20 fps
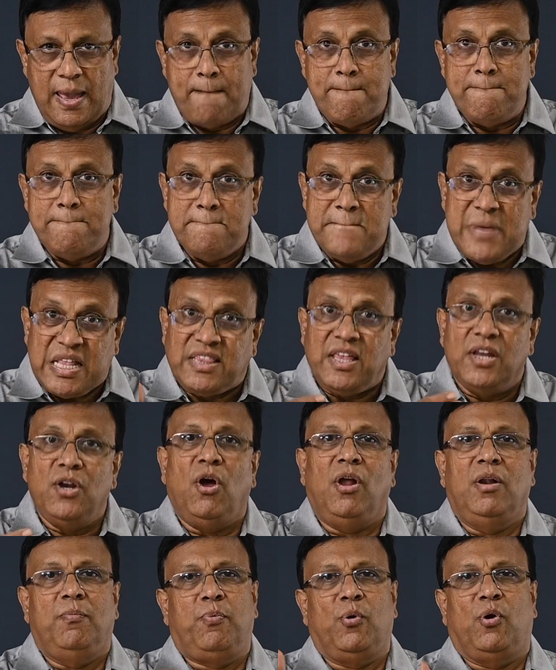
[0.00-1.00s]
A
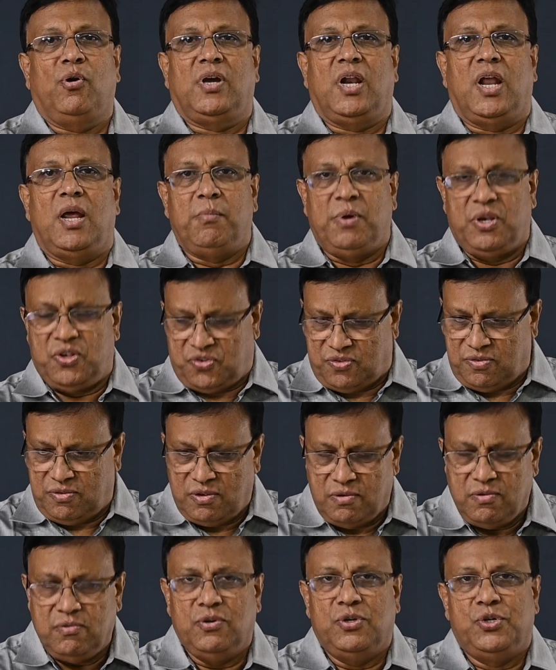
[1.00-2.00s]
methanol program is
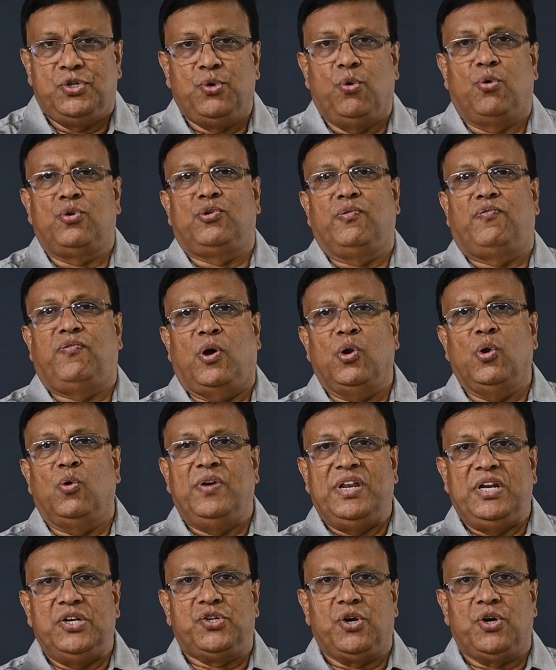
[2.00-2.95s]
sure to follow very